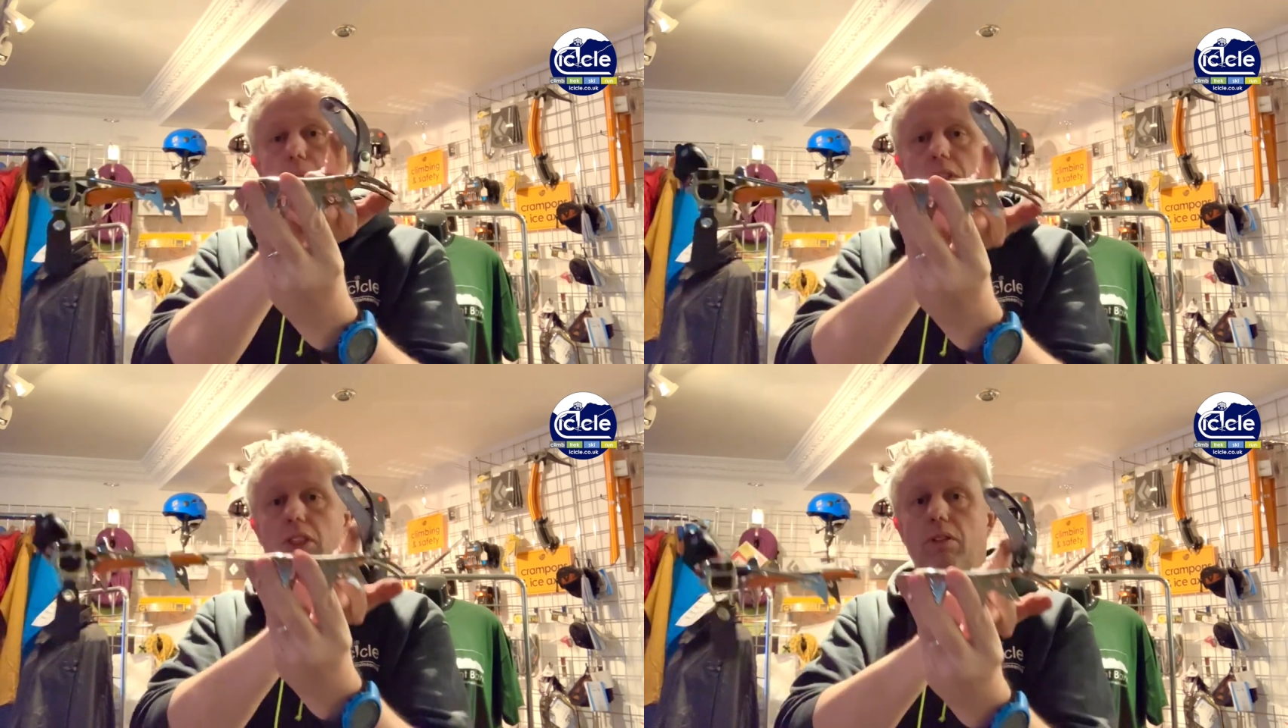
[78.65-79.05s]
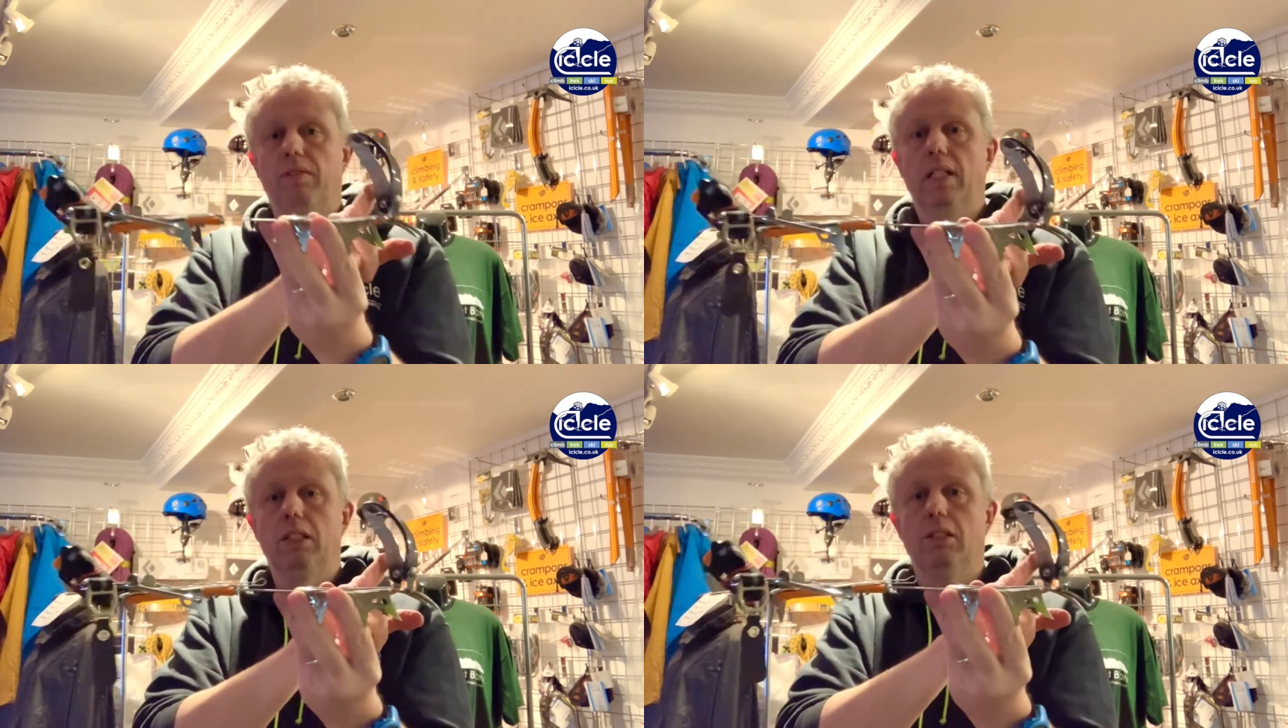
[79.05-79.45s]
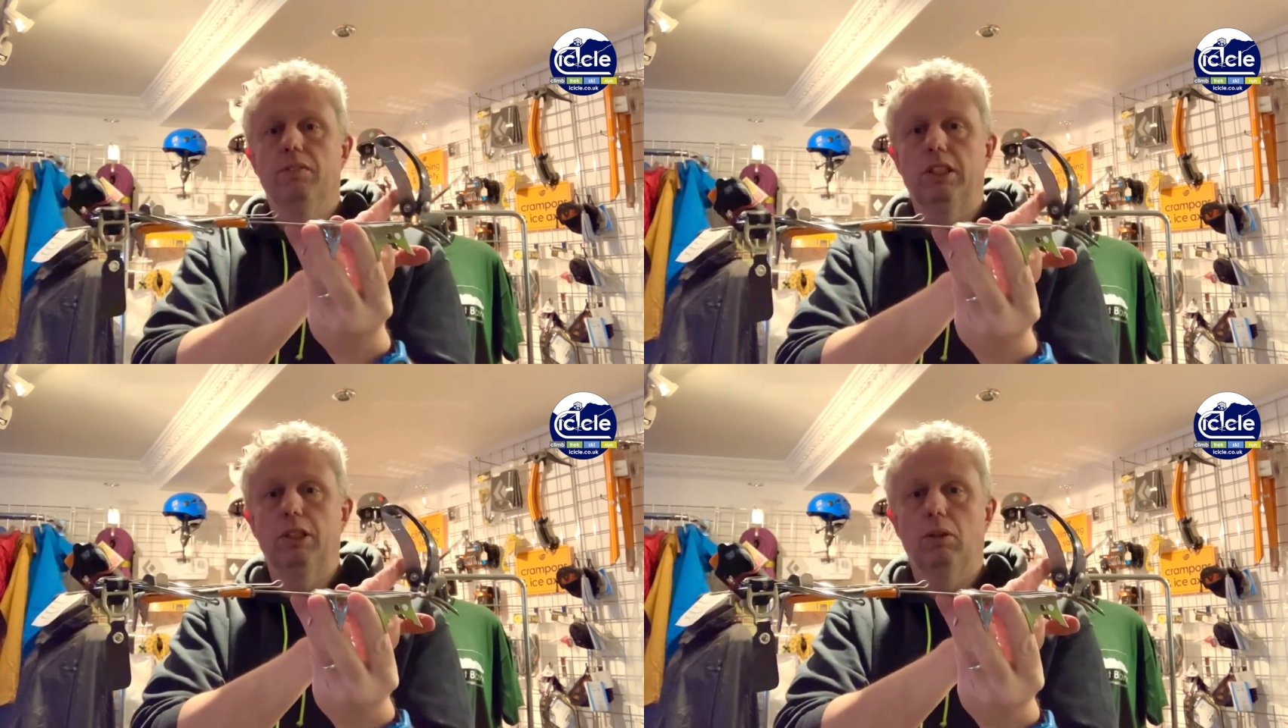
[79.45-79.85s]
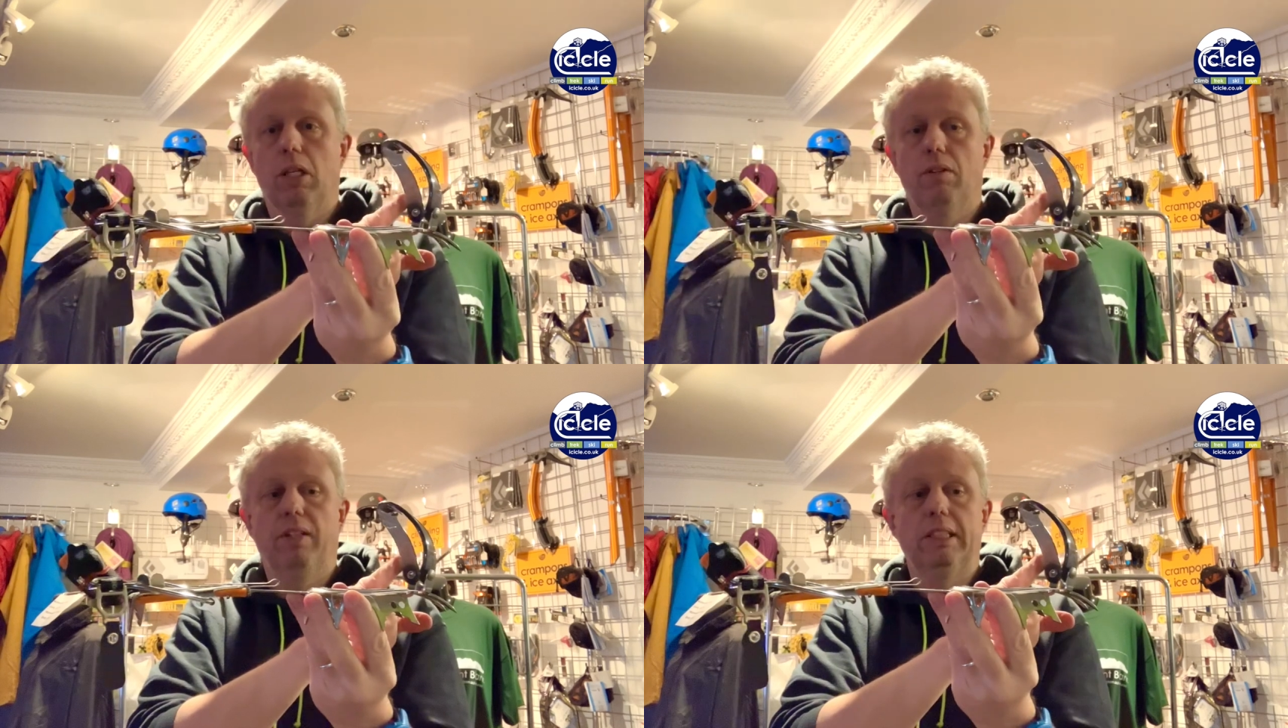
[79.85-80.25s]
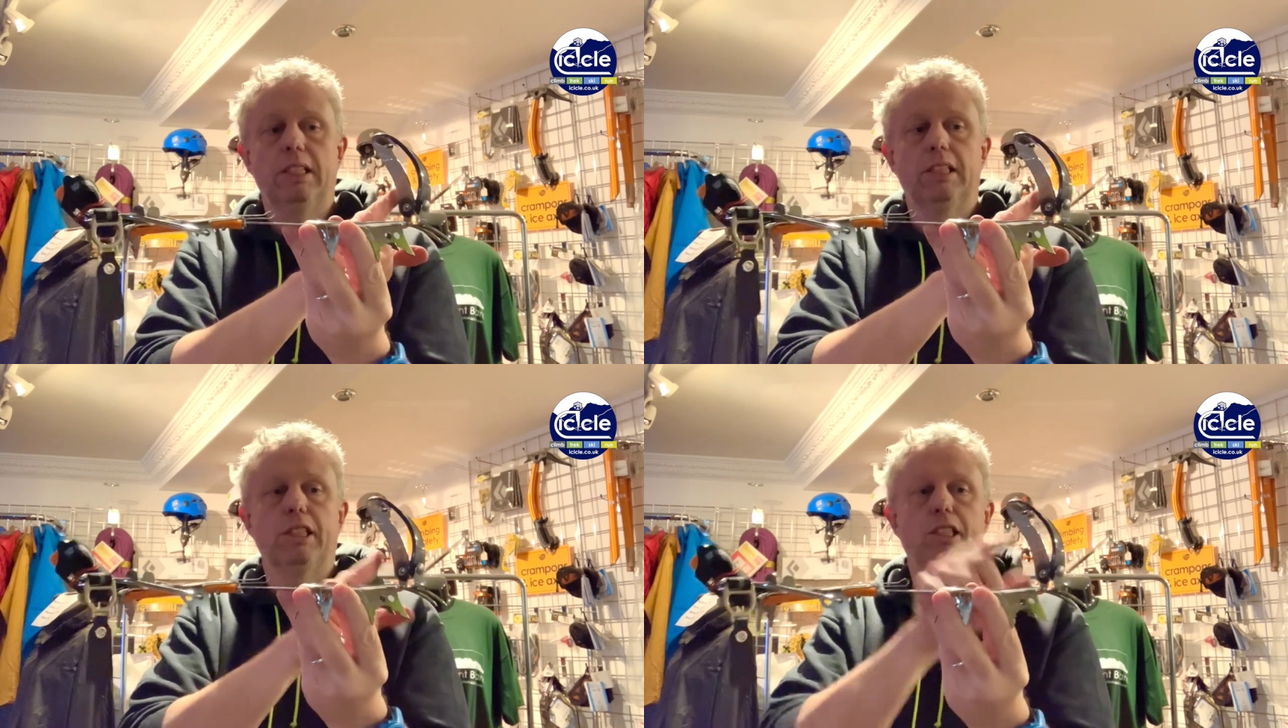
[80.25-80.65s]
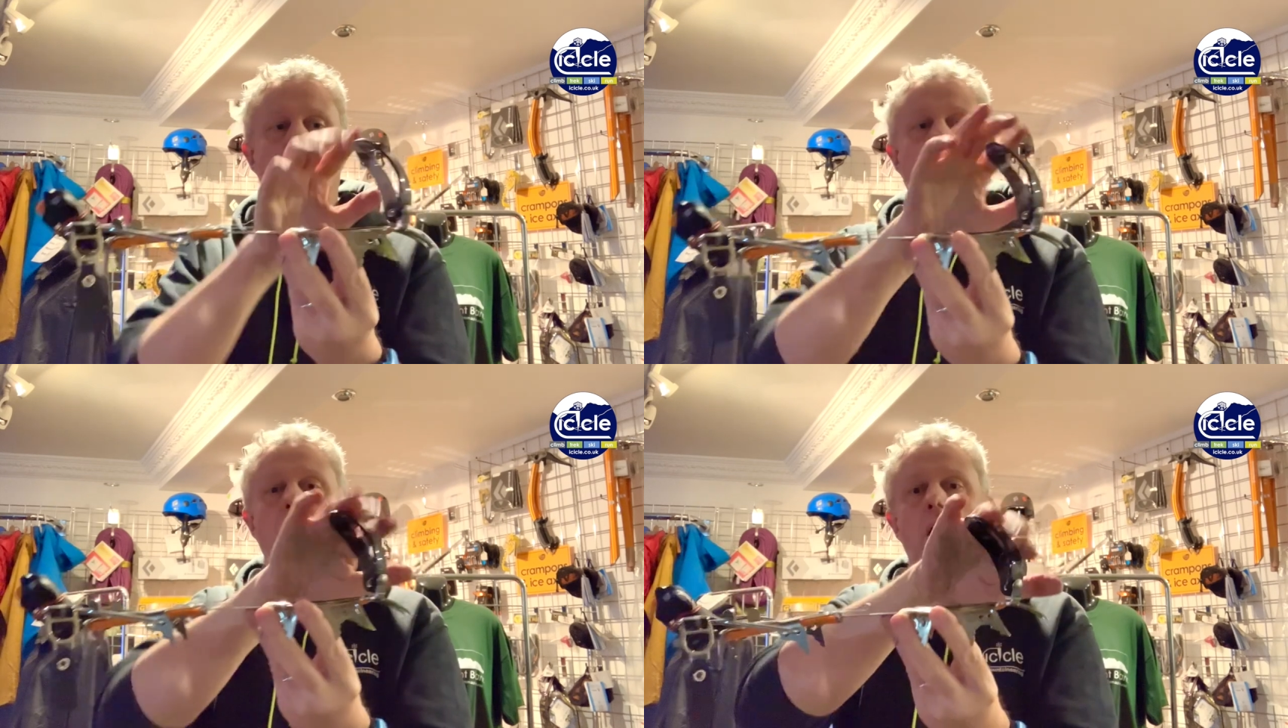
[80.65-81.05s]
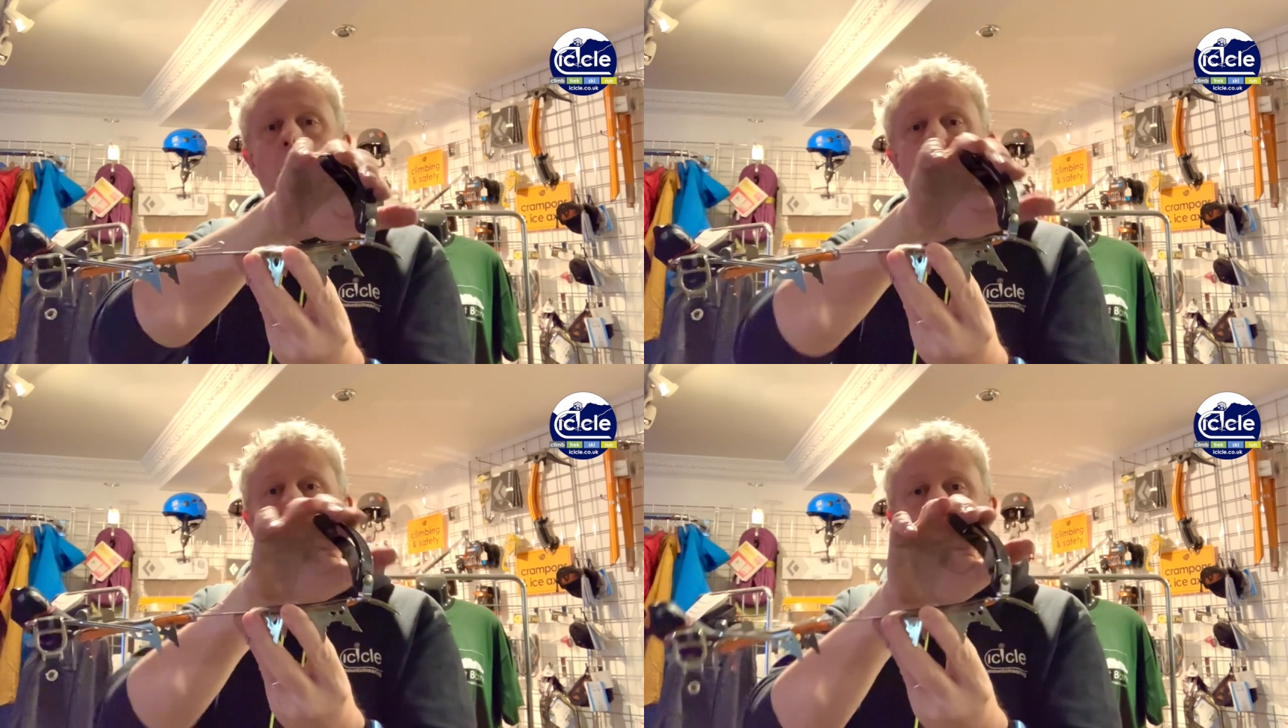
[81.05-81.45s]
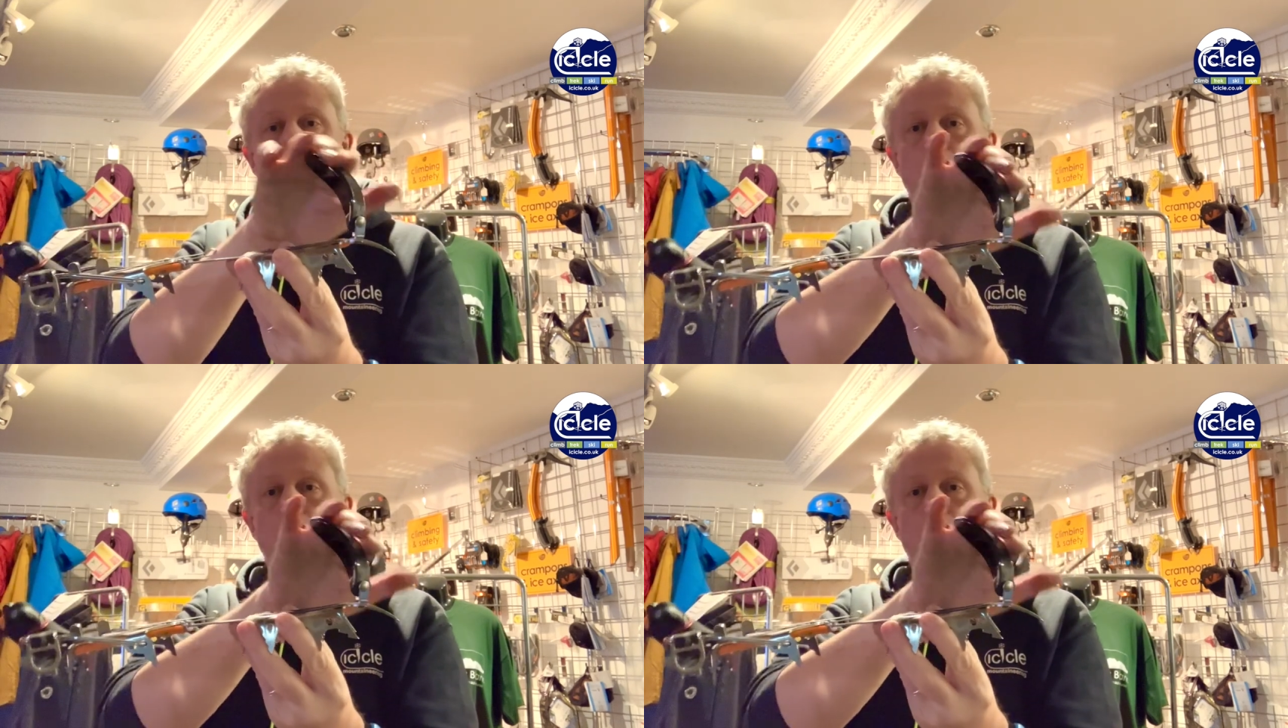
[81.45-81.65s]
you want a fairly universal kind of fixing system, plastic